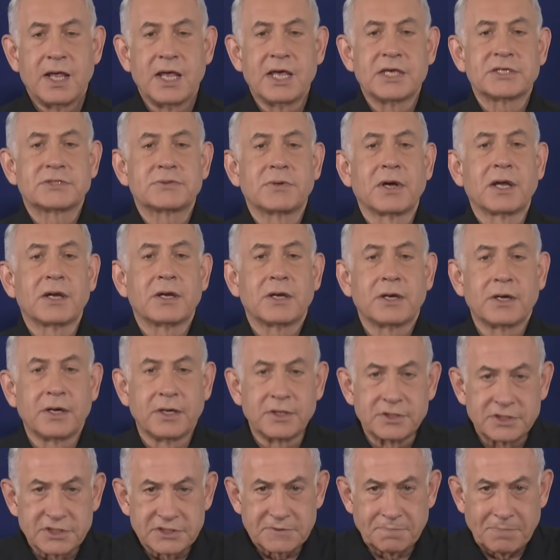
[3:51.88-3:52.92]
Israel
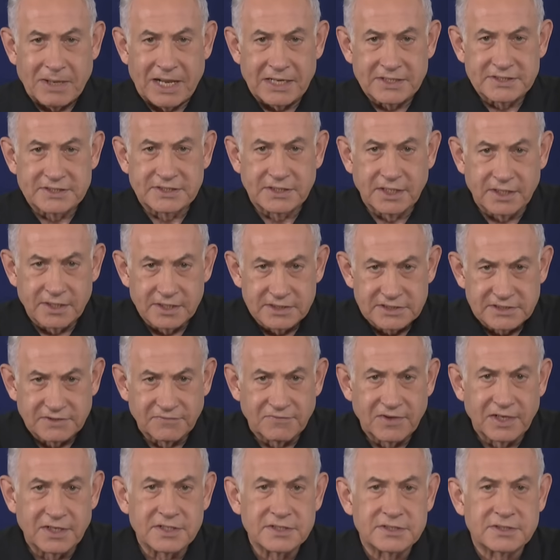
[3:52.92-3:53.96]
urges Palestinian
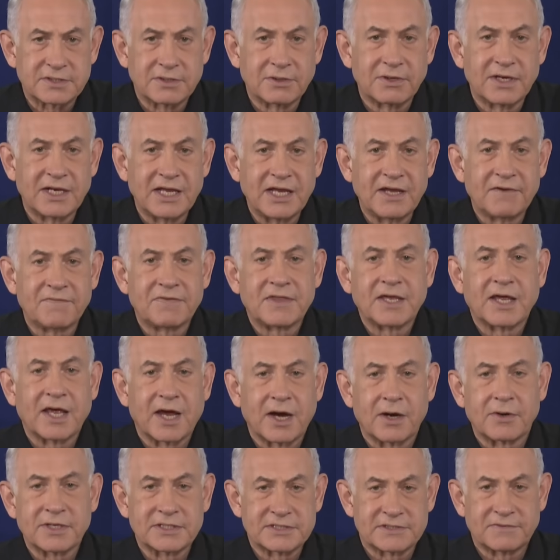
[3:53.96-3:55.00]
civilians to leave the
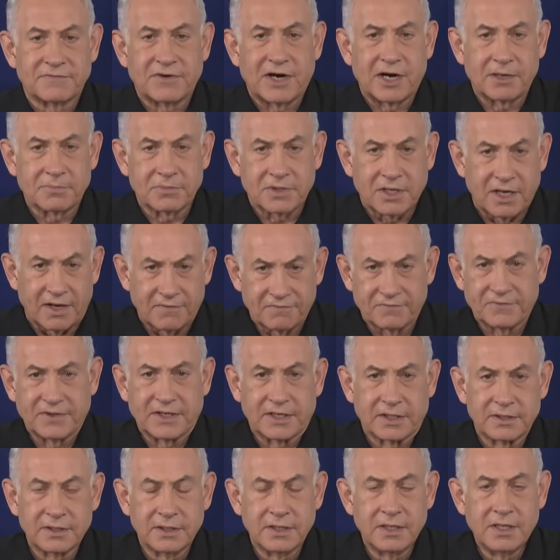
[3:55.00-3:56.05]
areas of armed
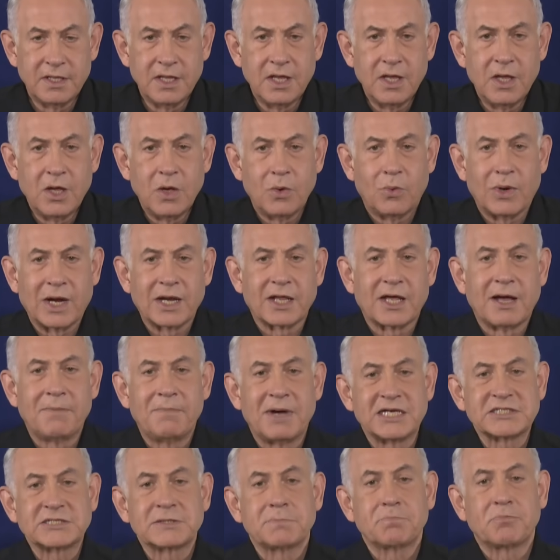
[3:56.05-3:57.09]
conflict, while
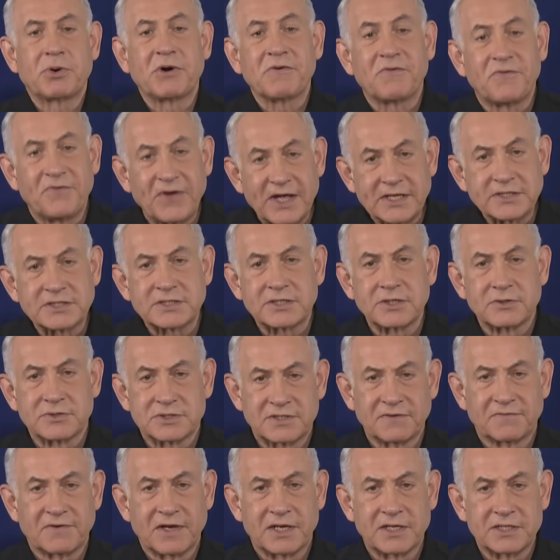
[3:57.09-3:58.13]
Hamas prevents
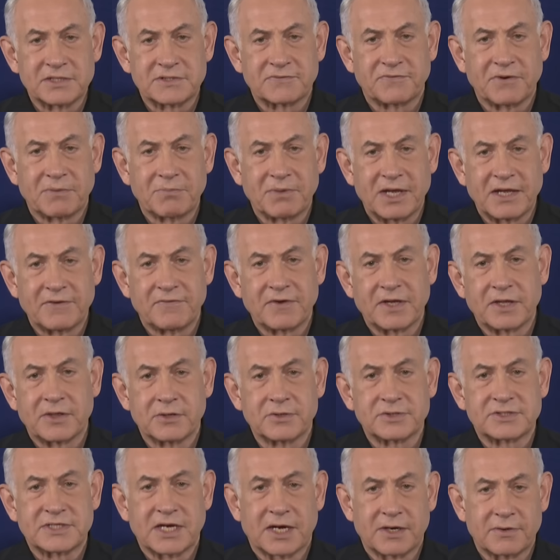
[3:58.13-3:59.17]
those civilians from leaving
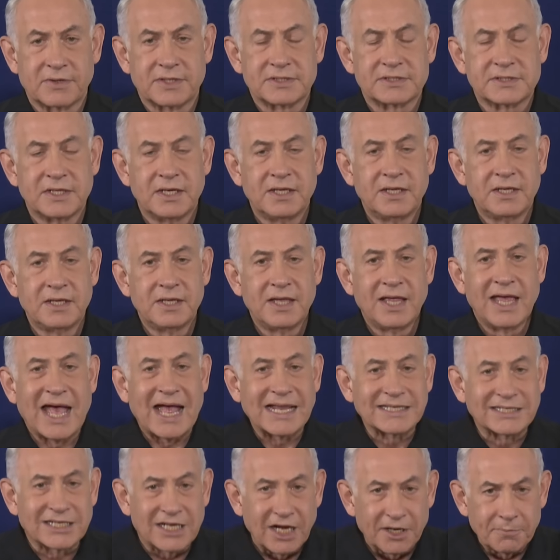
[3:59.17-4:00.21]
those areas
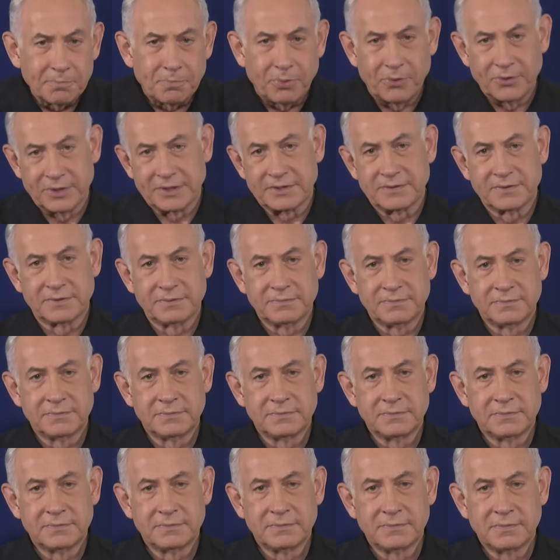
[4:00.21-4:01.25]
at gunpoint.
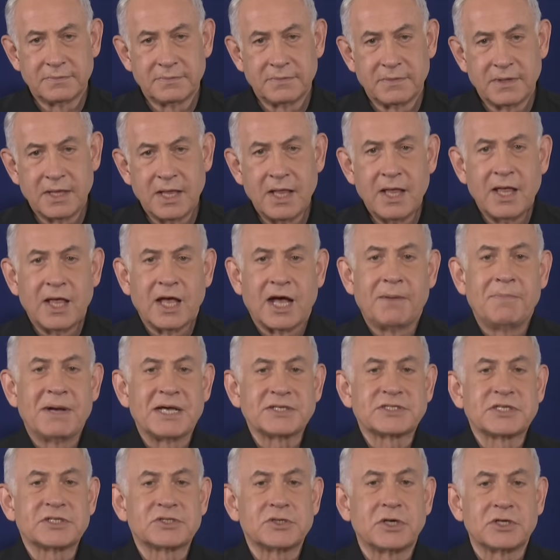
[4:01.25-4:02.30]

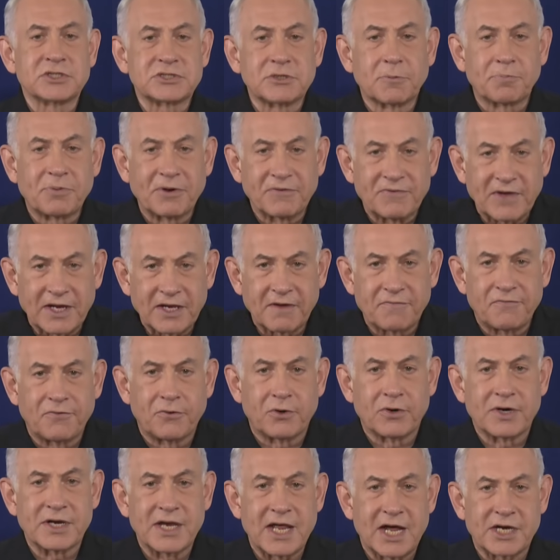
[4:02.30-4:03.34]
Hamas is also preventing
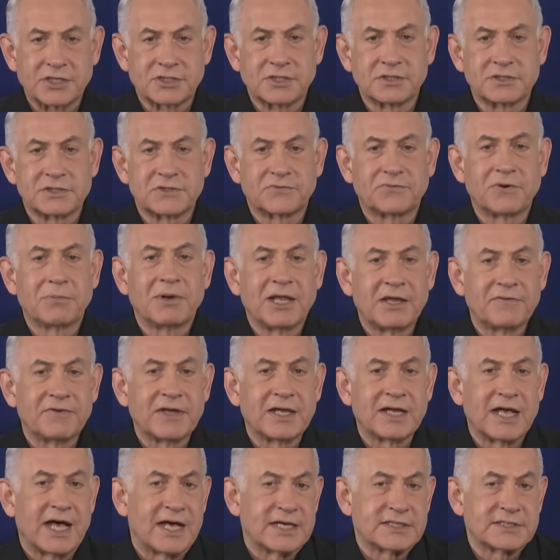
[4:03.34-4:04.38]
foreign nationals from
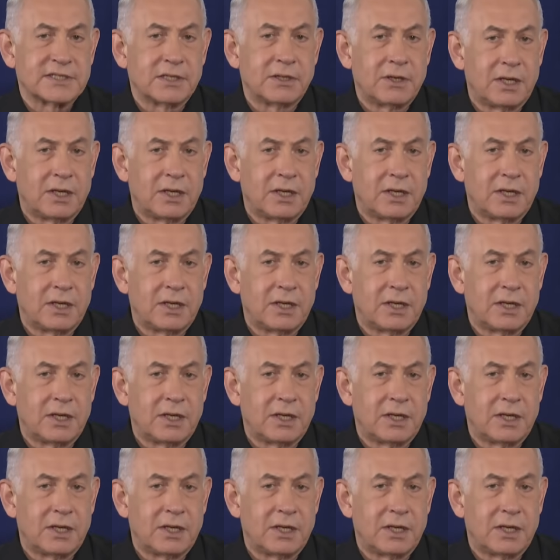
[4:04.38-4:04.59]
leaving Gaza